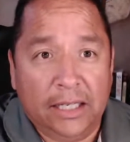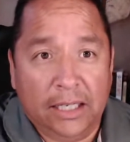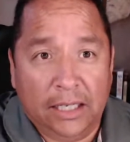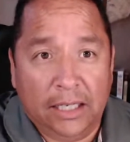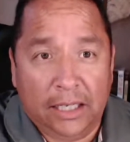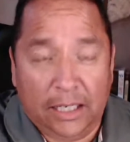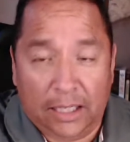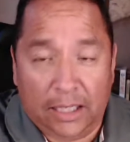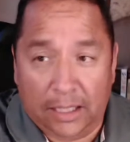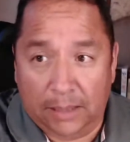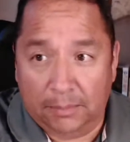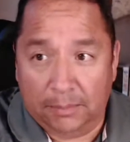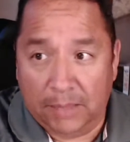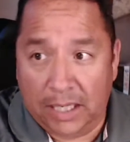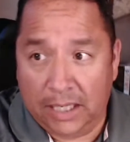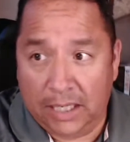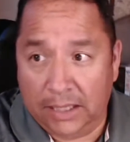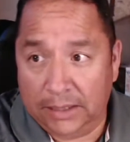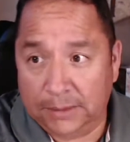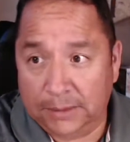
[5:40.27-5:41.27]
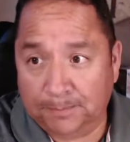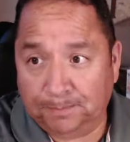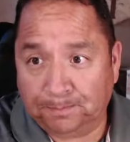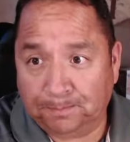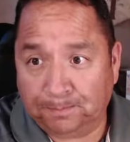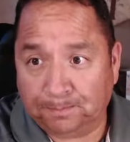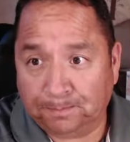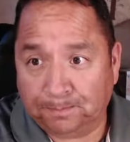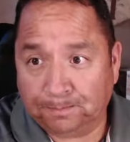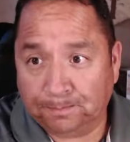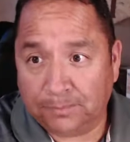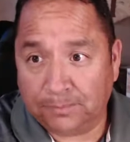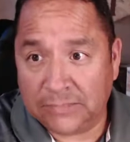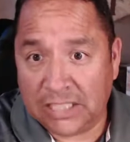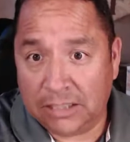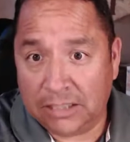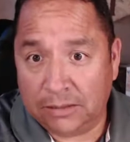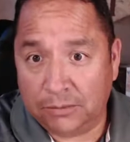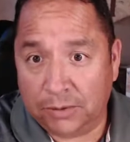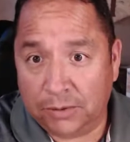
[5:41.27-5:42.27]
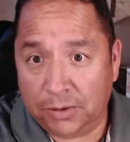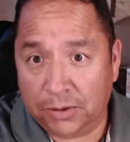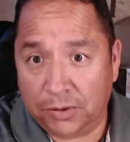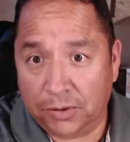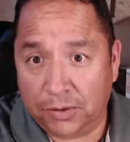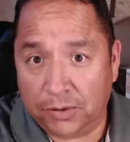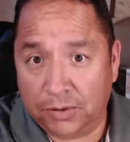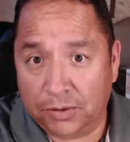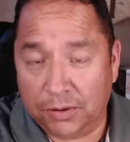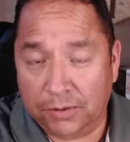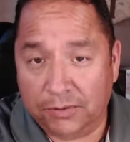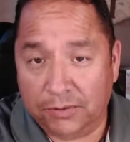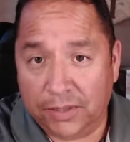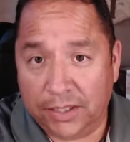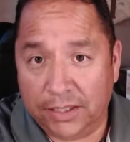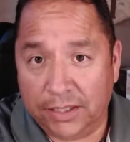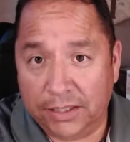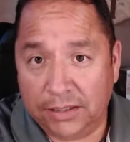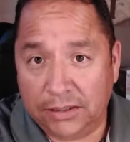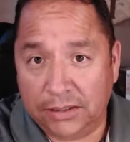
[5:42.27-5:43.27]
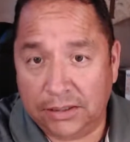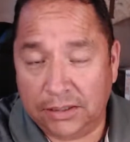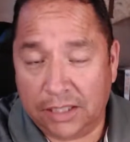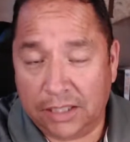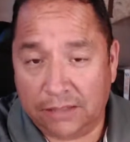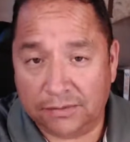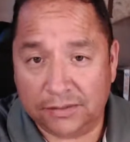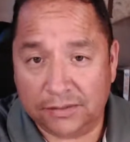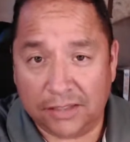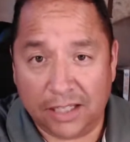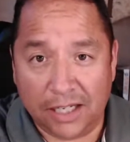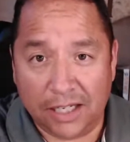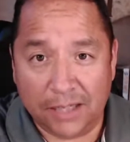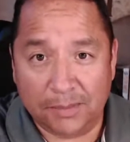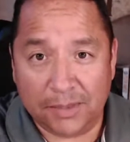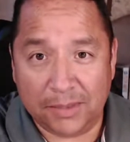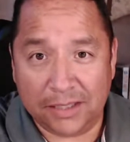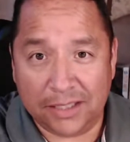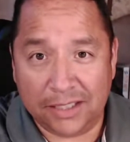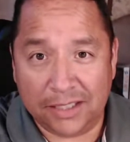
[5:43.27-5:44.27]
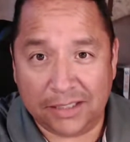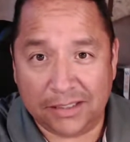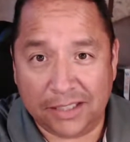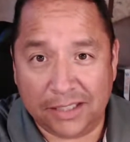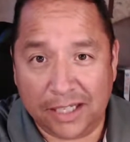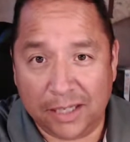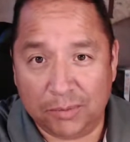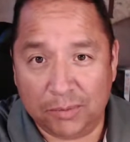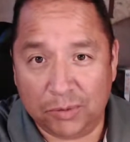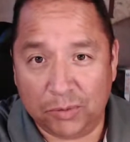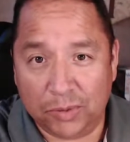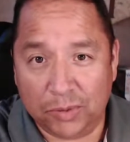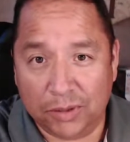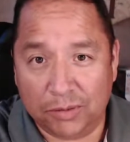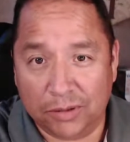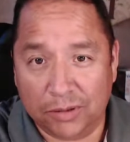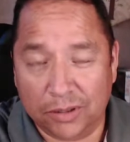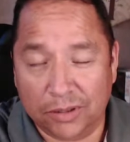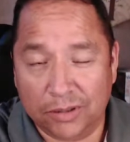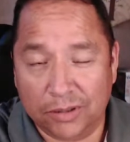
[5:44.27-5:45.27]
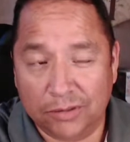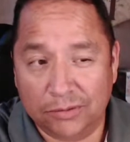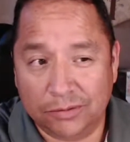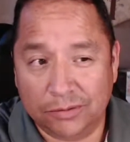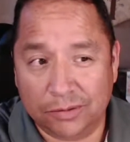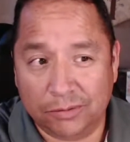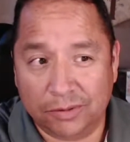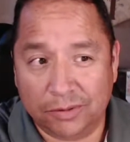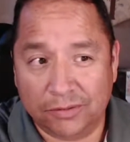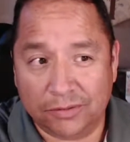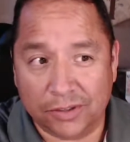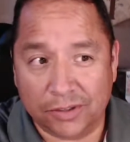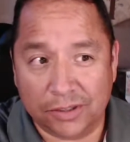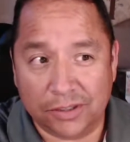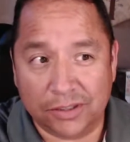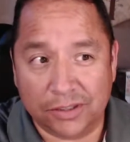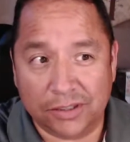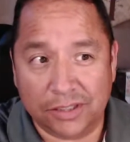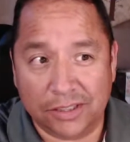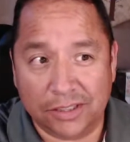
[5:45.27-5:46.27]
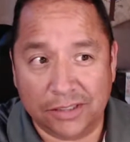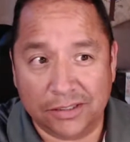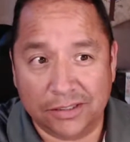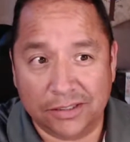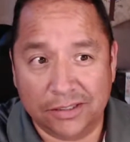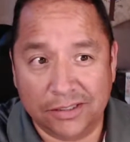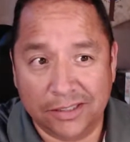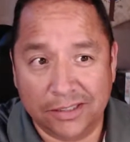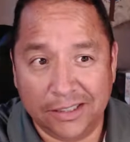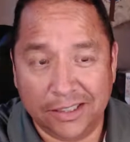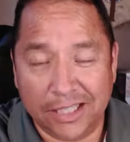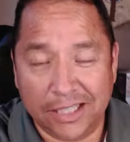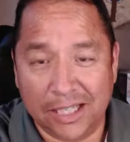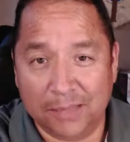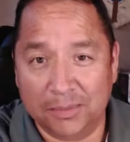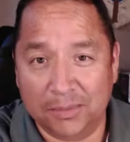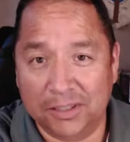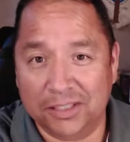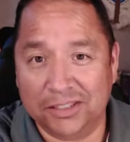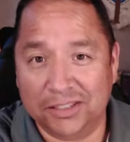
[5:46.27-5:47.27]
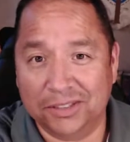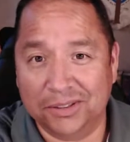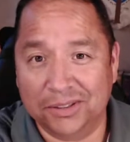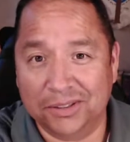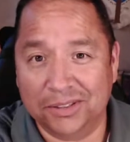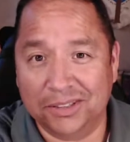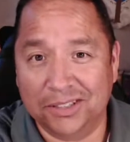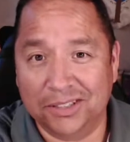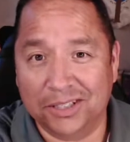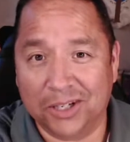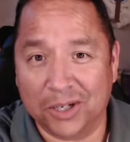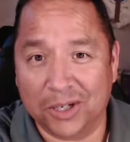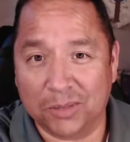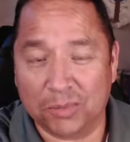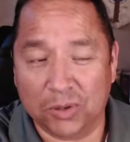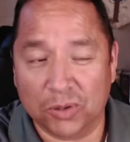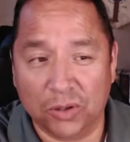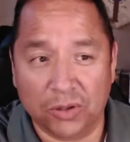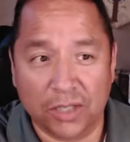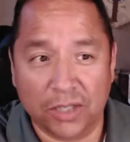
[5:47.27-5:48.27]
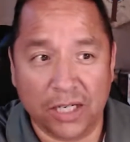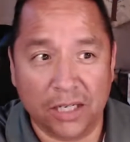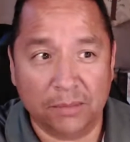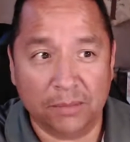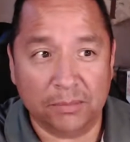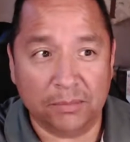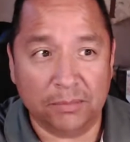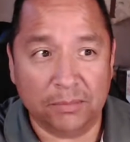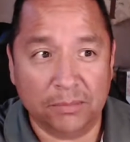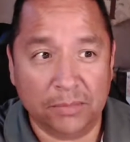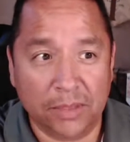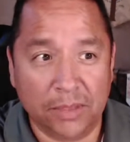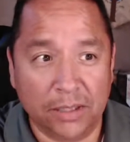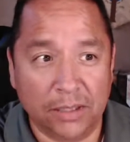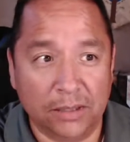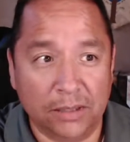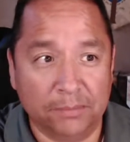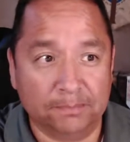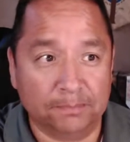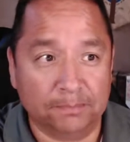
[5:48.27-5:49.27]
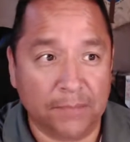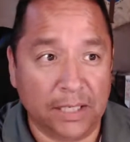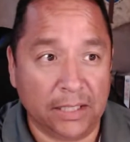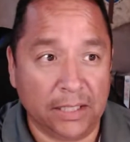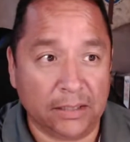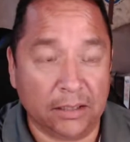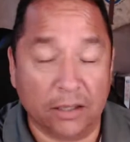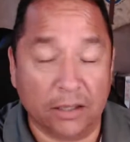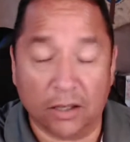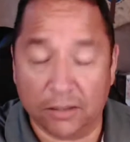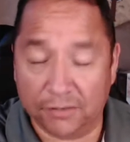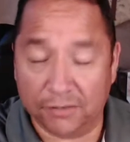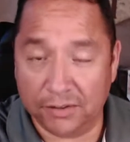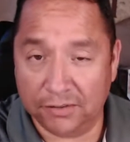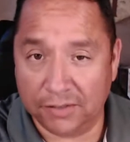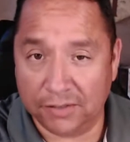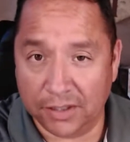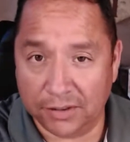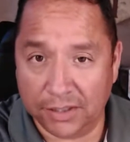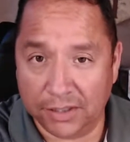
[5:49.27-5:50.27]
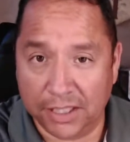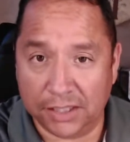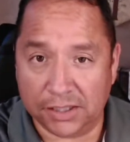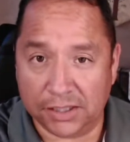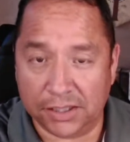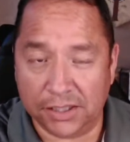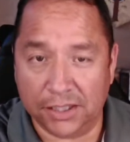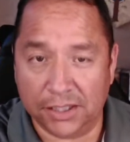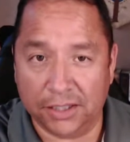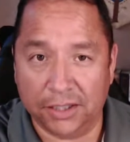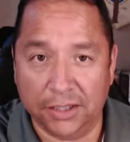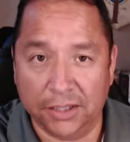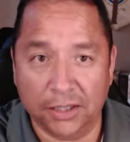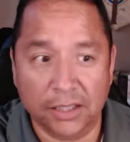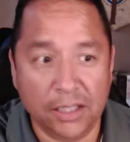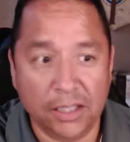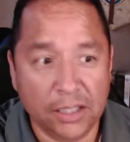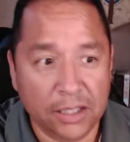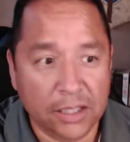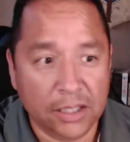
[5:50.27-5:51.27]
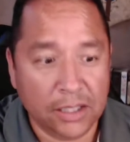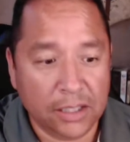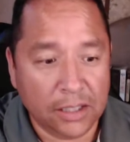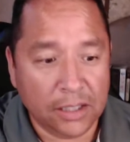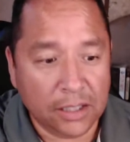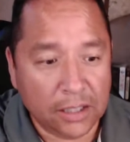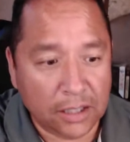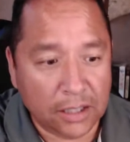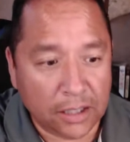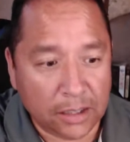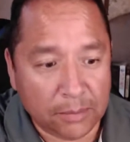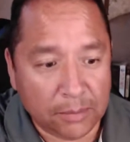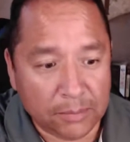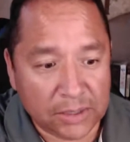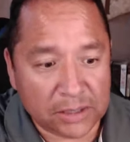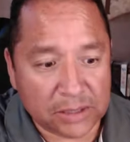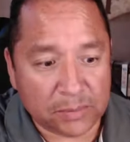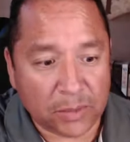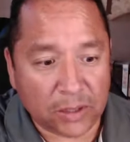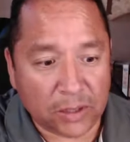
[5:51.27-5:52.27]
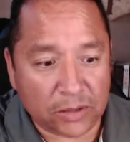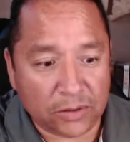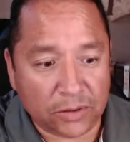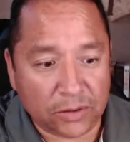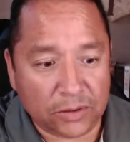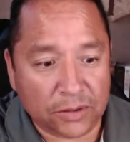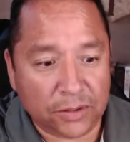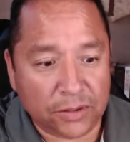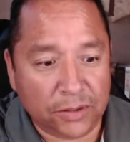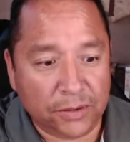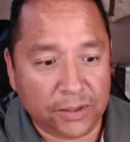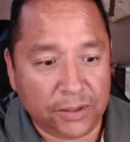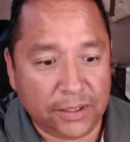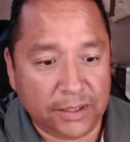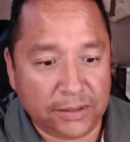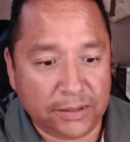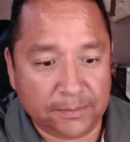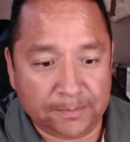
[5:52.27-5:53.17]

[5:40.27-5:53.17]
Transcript: Um, we were going through a very tough time at that time when we first came into the Heart program at the Heartview Foundation here in Bismarck, North Dakota, and